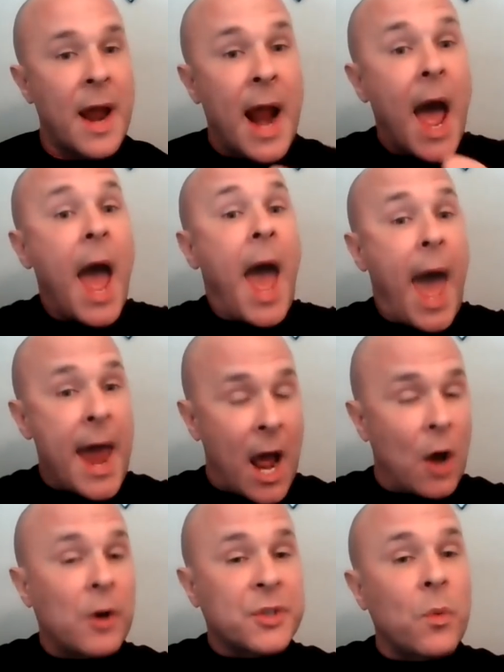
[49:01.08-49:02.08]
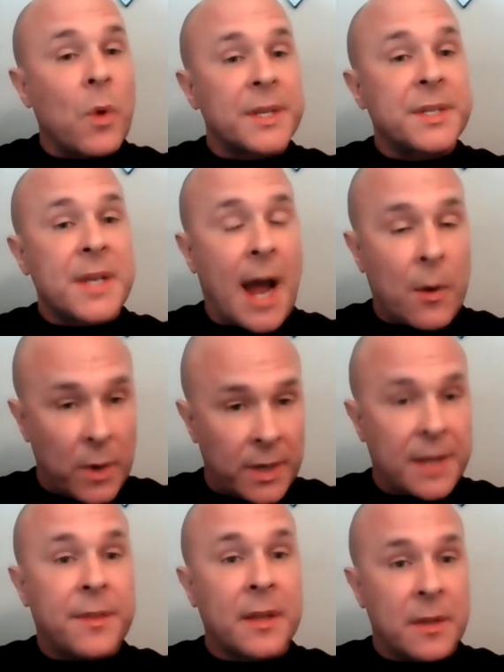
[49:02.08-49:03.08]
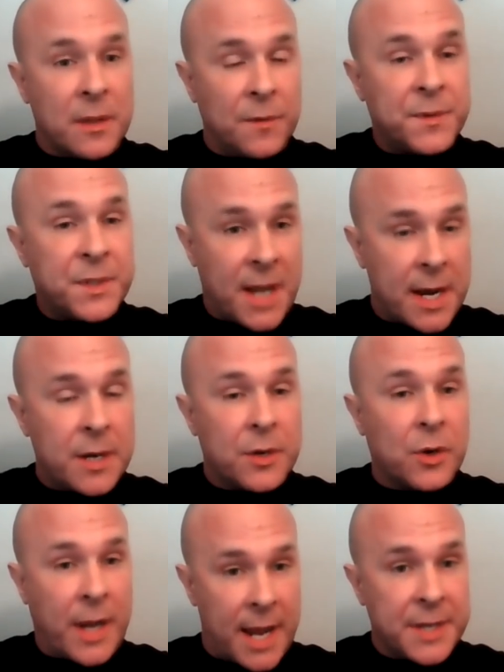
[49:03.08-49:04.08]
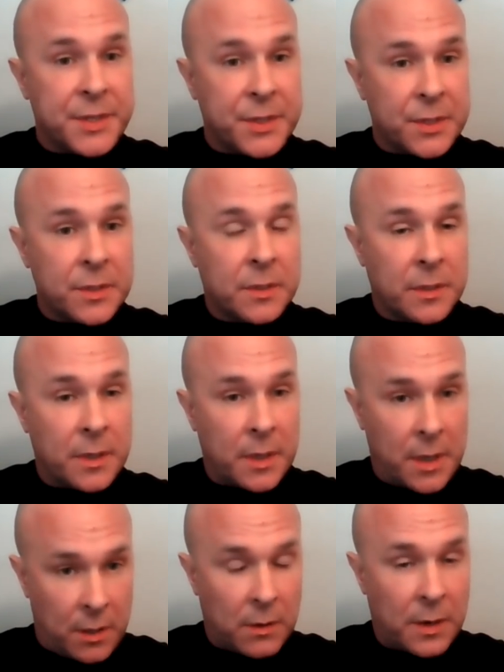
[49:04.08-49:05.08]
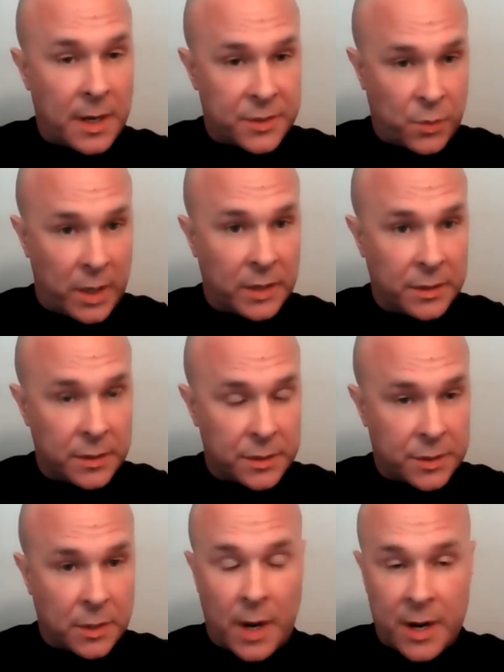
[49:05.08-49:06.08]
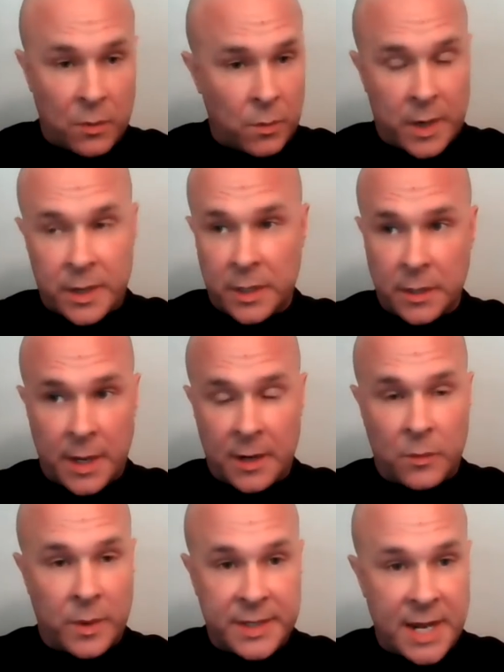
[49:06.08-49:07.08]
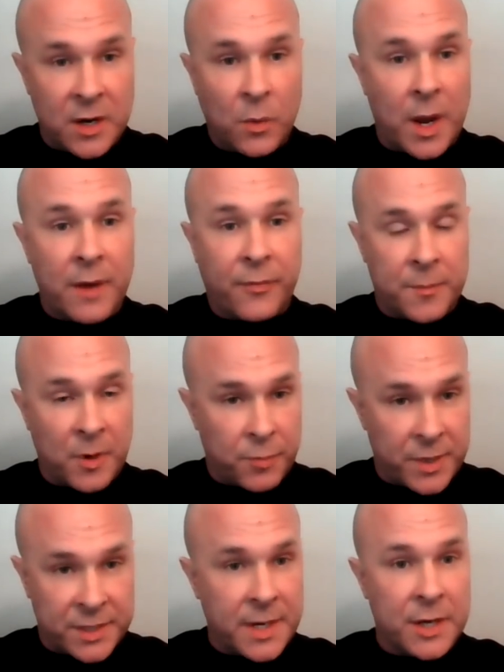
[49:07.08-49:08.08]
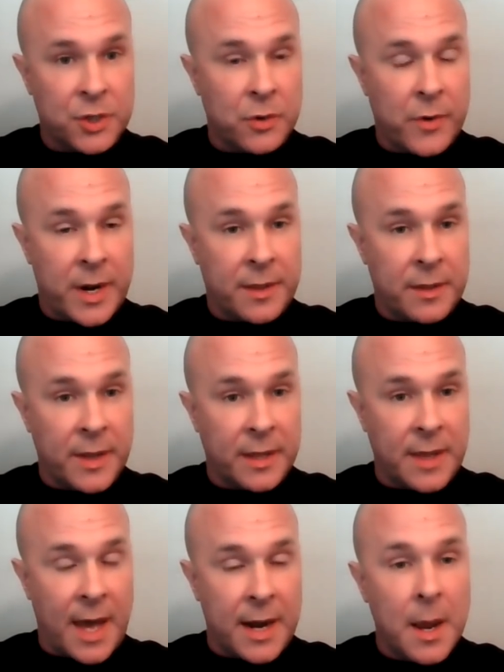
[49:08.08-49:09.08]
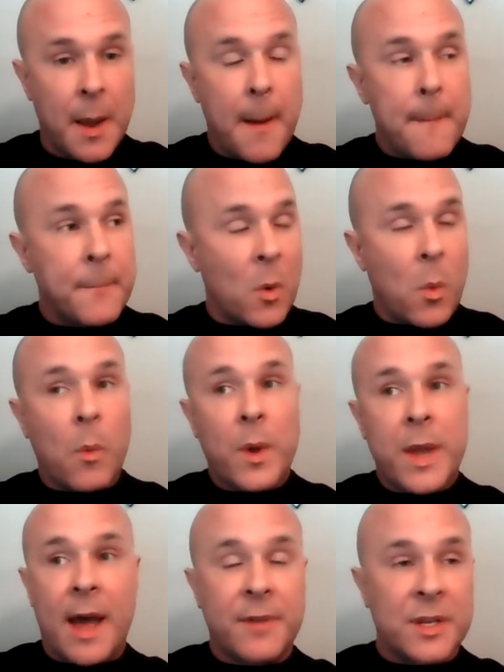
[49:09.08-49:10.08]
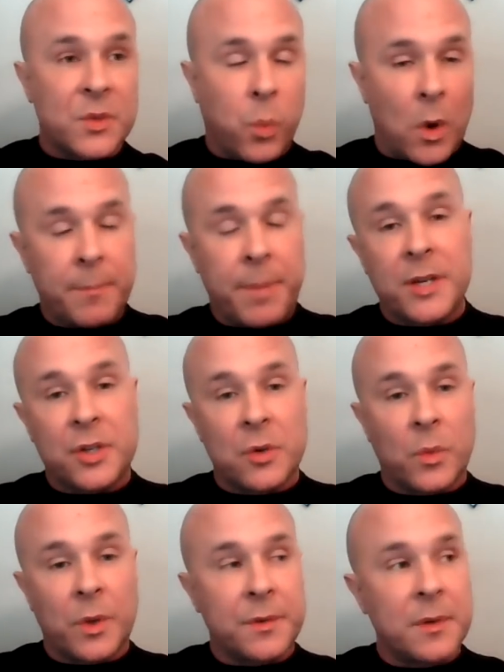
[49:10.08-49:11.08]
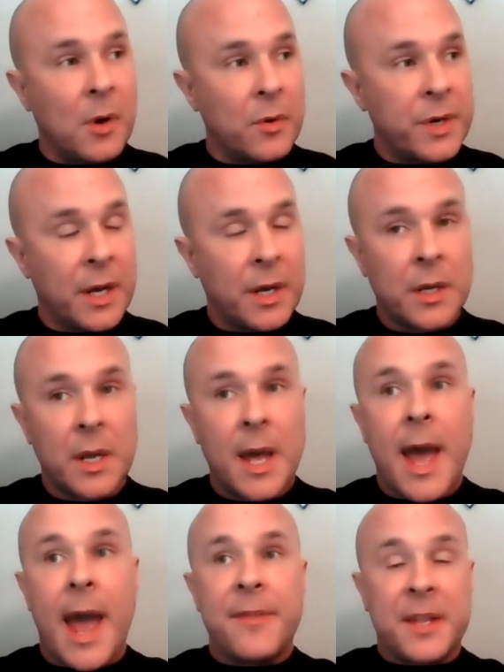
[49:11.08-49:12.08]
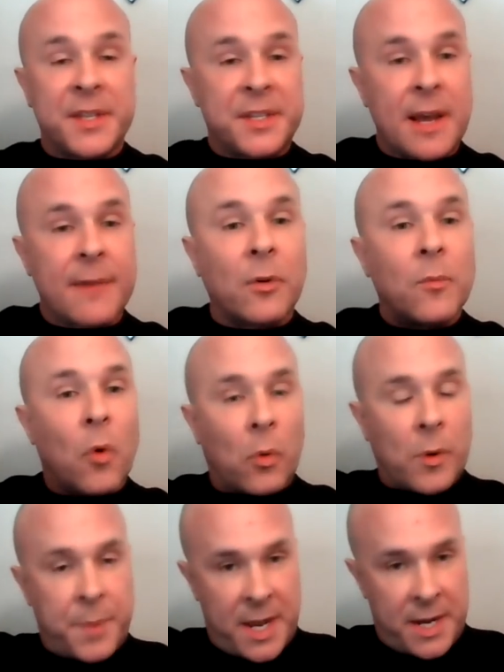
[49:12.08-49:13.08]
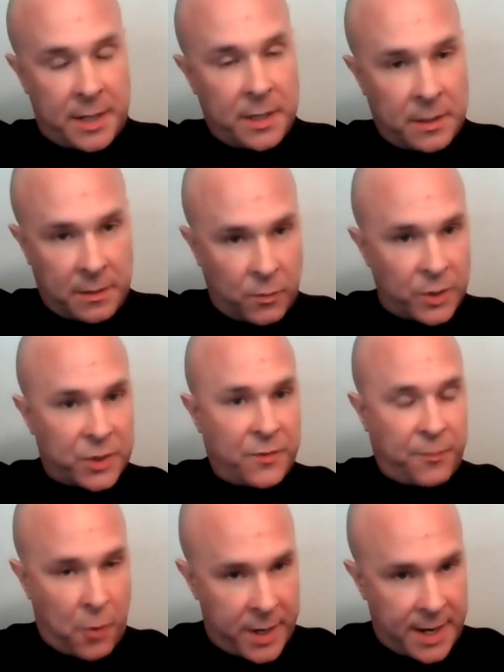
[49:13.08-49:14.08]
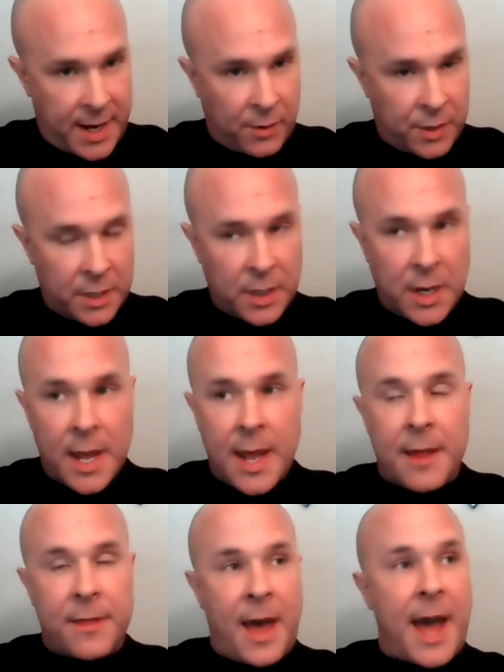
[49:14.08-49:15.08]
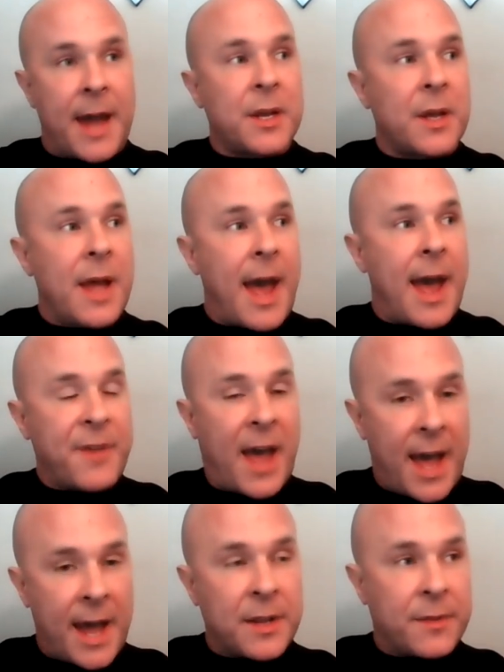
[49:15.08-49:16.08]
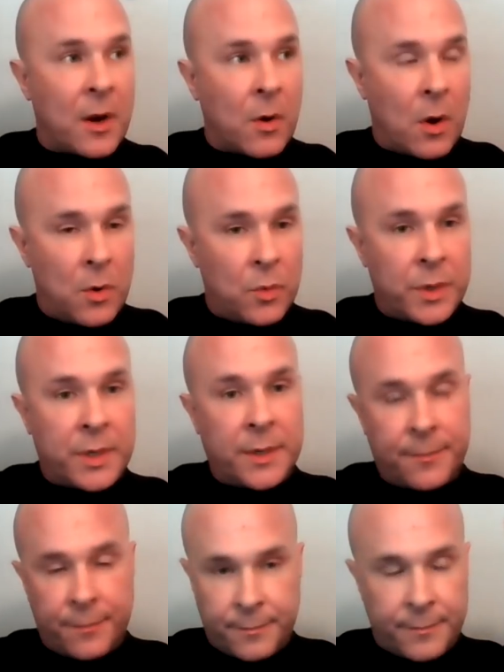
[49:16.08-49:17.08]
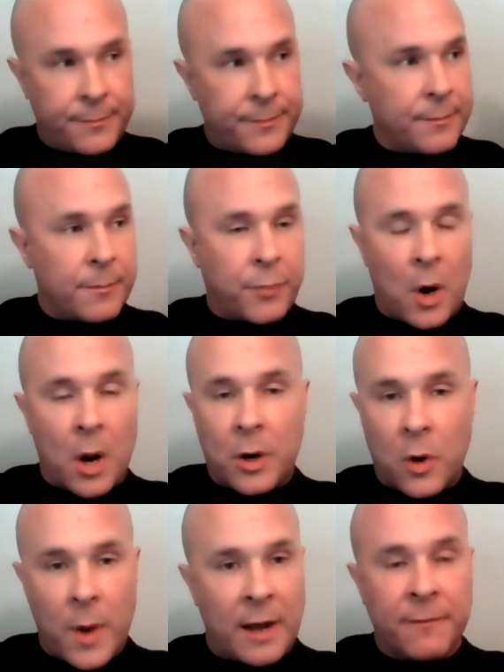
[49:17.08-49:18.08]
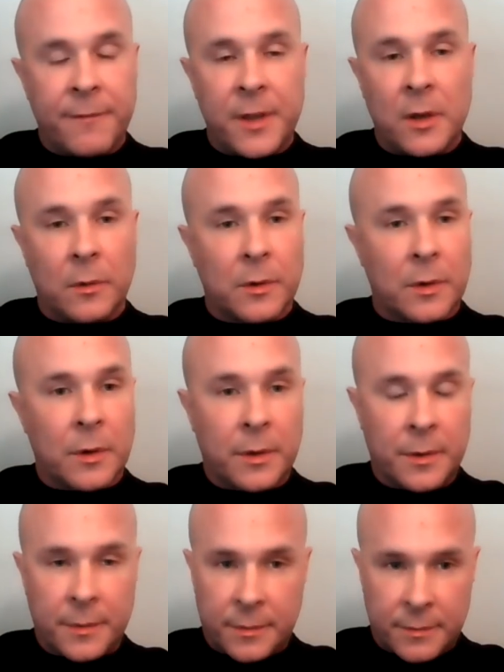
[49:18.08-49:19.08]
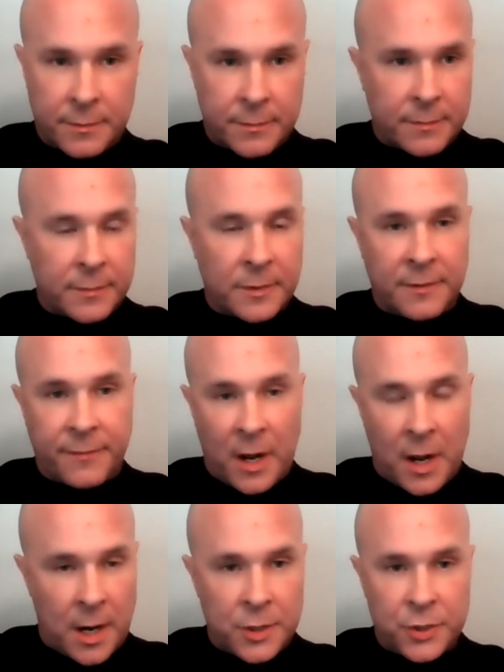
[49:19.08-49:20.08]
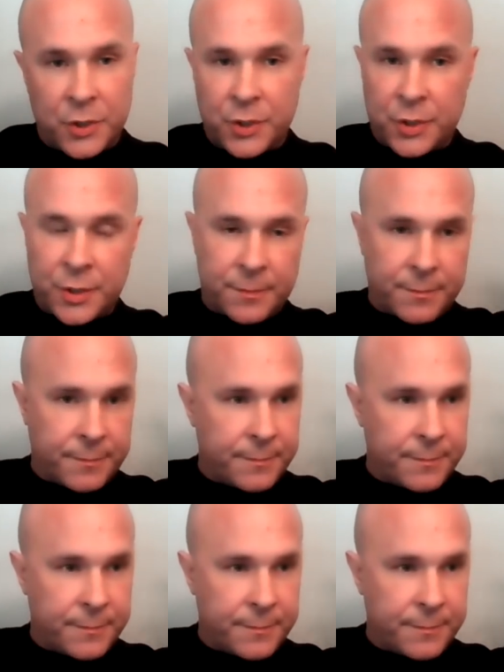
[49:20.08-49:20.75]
about. And, and I also want to say, I really think that you've stated your case here as well. So I don't want to I don't want to take away from your presentation or anything like that. But okay. what we have is one patient with pneumonia and then several more repeated, which you've pointed out, that have had their own bronchoalveolar lavage